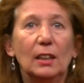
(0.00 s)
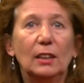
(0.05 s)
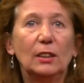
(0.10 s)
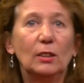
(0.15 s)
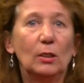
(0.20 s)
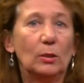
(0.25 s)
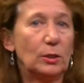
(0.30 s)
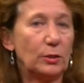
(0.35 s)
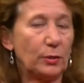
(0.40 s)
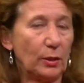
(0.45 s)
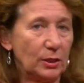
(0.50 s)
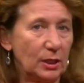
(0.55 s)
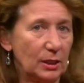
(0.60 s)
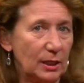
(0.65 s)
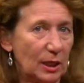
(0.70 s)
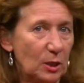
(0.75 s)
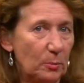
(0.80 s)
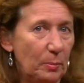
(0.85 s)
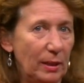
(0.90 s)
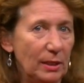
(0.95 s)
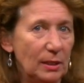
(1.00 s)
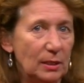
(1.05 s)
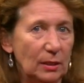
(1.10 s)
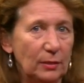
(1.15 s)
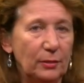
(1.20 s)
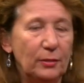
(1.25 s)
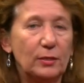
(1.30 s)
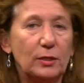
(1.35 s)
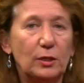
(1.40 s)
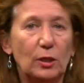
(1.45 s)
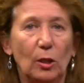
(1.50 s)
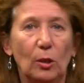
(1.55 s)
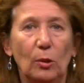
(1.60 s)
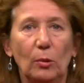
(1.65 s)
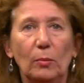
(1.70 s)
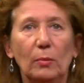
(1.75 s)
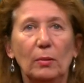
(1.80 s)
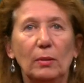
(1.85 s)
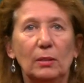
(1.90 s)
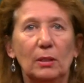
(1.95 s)
you know, trust is expensive,
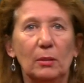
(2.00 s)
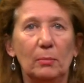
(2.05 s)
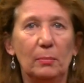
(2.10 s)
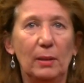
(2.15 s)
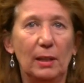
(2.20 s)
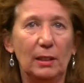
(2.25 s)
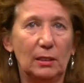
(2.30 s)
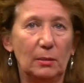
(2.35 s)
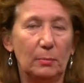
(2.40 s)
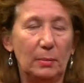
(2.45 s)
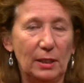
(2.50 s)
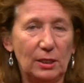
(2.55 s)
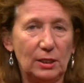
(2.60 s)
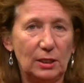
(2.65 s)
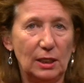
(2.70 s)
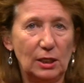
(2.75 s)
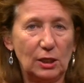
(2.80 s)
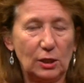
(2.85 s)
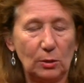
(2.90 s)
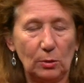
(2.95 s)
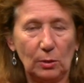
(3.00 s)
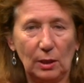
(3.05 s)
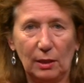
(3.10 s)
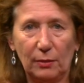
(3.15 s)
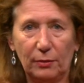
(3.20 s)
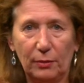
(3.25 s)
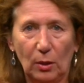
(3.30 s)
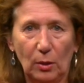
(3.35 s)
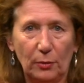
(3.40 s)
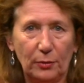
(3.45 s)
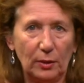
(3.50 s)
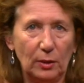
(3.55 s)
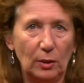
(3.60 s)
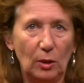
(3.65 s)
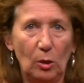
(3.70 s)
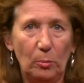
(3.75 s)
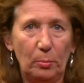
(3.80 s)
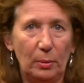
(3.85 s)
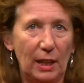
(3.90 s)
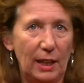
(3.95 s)
so the best is to offer
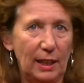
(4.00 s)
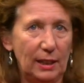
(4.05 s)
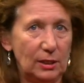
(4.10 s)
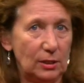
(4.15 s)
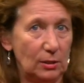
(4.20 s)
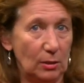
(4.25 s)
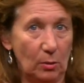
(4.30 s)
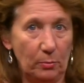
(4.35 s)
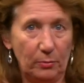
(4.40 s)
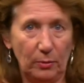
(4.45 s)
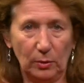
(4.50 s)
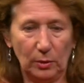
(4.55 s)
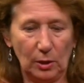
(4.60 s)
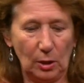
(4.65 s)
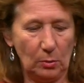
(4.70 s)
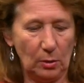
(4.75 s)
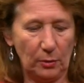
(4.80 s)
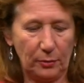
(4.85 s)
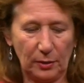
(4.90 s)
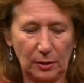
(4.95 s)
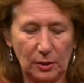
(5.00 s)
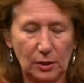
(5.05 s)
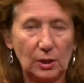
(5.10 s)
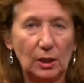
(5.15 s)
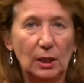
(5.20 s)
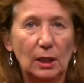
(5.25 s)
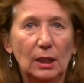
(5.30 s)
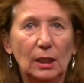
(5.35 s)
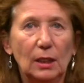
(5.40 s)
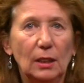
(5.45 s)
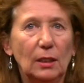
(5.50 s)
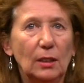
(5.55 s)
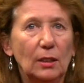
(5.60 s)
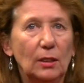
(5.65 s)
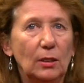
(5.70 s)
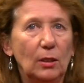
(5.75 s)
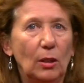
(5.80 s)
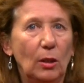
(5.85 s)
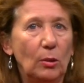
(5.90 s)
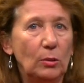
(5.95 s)
no place, no office,
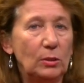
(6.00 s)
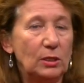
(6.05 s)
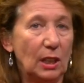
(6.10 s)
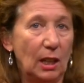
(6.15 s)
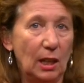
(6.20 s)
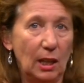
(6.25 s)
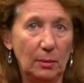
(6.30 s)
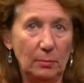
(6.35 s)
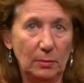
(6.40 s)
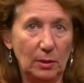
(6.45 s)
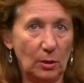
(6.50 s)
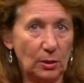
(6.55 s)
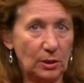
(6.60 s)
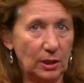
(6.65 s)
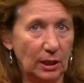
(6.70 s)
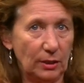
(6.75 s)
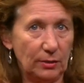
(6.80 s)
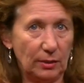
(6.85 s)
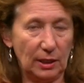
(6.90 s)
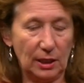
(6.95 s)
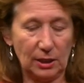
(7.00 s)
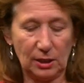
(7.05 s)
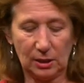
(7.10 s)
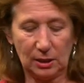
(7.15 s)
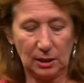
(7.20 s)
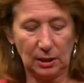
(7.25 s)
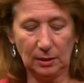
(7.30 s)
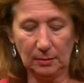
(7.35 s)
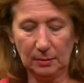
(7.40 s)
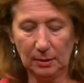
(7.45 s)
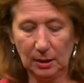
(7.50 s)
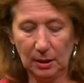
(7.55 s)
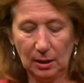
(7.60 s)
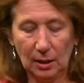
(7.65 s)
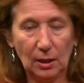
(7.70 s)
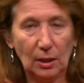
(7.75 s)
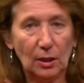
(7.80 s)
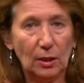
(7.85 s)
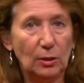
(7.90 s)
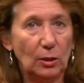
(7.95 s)
no time, no synchronicity,
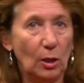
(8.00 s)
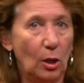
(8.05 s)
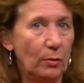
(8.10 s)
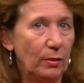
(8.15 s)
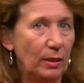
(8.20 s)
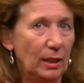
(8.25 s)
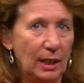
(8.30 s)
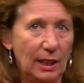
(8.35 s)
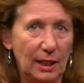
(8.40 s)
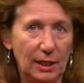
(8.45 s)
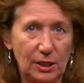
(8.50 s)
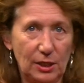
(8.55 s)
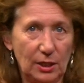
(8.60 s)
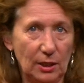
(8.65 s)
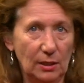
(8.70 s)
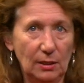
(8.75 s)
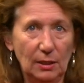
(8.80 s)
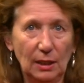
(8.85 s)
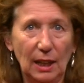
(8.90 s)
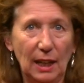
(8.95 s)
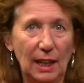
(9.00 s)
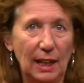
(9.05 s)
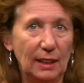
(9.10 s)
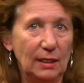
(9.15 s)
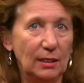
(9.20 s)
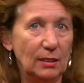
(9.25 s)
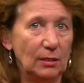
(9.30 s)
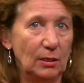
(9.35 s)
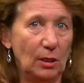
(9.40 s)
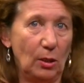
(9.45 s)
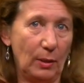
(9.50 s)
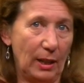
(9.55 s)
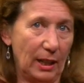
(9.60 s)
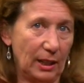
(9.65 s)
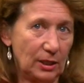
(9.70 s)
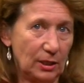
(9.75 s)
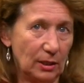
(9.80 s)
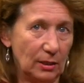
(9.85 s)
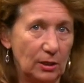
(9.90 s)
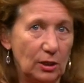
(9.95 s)
no relation, and no
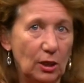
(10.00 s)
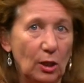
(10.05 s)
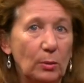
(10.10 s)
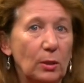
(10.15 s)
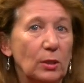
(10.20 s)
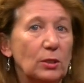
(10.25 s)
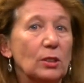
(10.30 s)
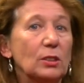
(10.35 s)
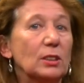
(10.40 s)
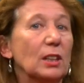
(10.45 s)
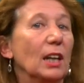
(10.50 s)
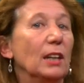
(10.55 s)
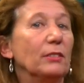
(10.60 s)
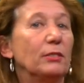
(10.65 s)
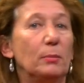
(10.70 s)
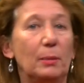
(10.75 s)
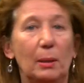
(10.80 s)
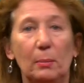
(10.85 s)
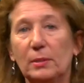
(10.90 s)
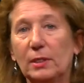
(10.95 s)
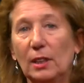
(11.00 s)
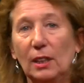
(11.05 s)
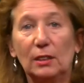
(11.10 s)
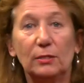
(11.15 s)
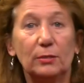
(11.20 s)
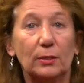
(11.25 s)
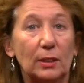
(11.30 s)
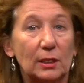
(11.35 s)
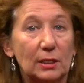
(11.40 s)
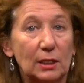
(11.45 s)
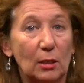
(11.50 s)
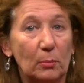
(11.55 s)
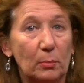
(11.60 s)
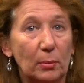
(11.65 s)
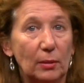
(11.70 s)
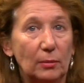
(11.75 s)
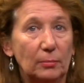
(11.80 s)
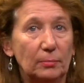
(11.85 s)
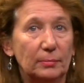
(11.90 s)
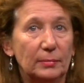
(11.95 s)
action. So you just have a website, for example.